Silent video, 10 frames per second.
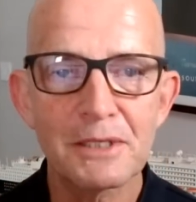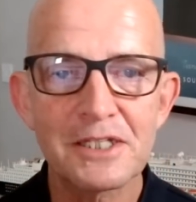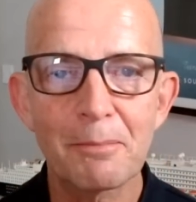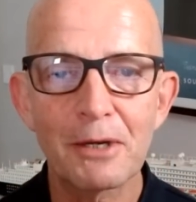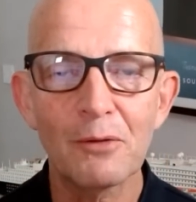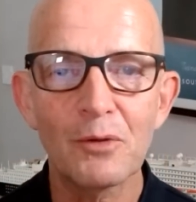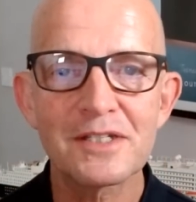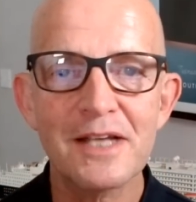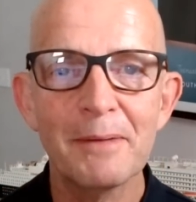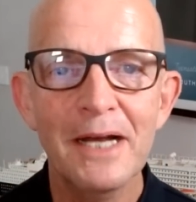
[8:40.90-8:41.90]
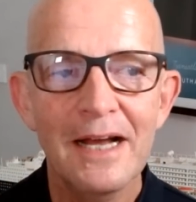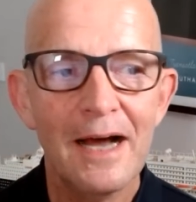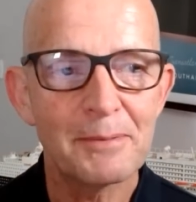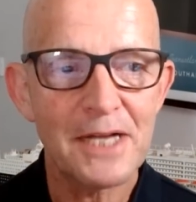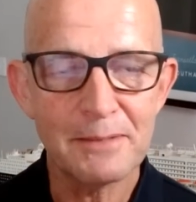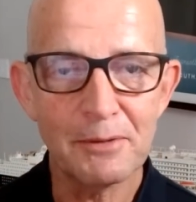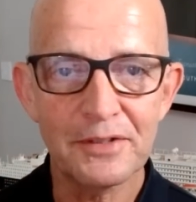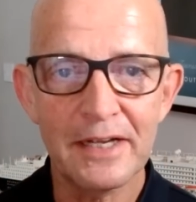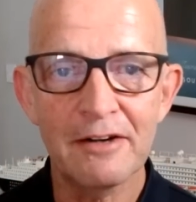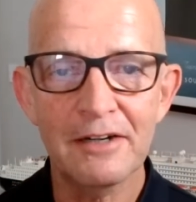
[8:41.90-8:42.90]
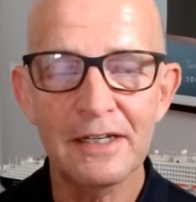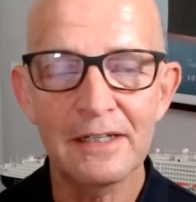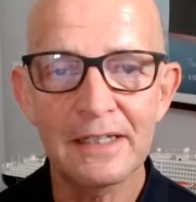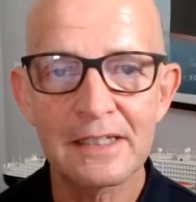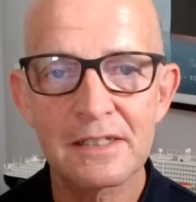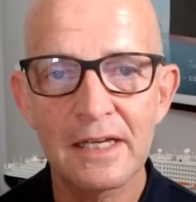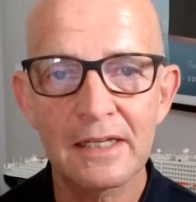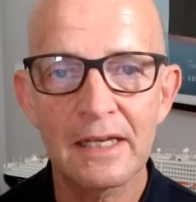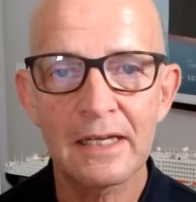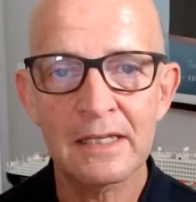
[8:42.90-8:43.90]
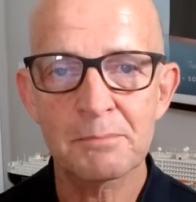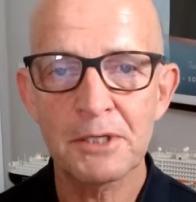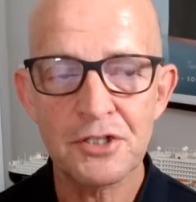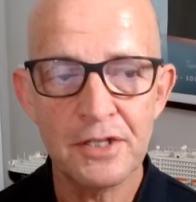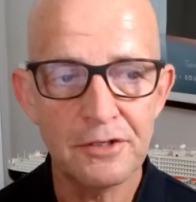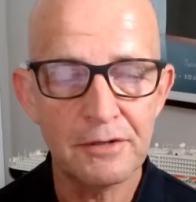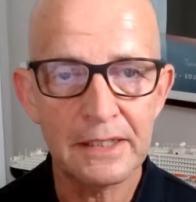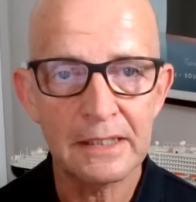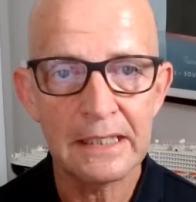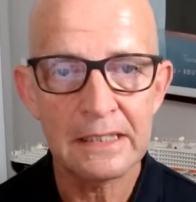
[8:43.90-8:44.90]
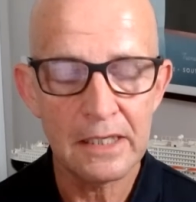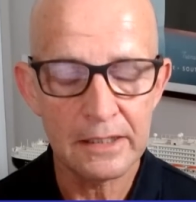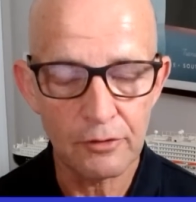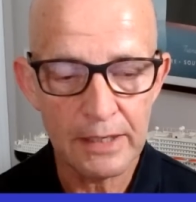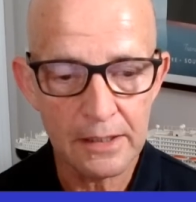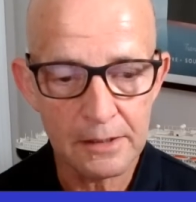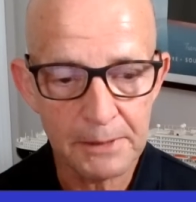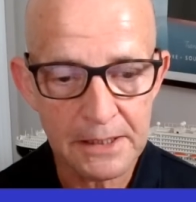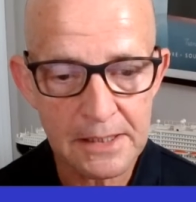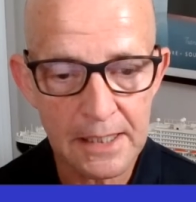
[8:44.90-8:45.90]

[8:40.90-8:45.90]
separately on WhatsApp, updating on their expedition they're doing in Greenland. But